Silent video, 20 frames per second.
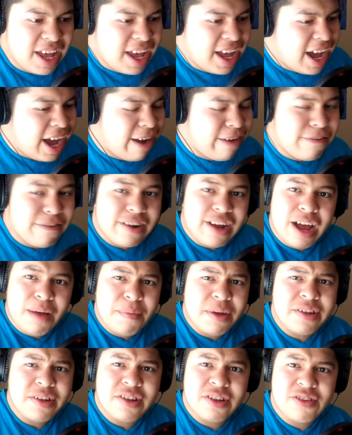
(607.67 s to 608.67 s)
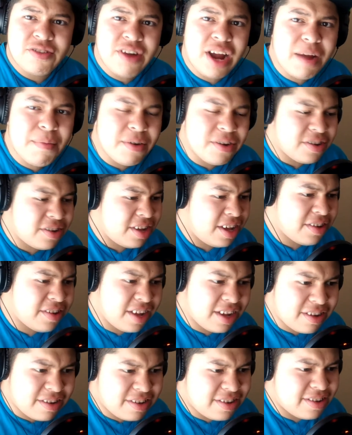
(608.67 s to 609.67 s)
I forgot how many subscribers. He has
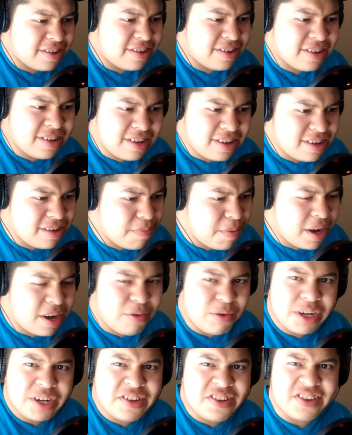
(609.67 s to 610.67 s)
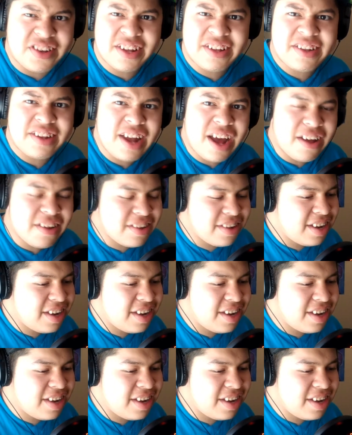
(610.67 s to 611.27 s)
like, he's about to reach six thousand?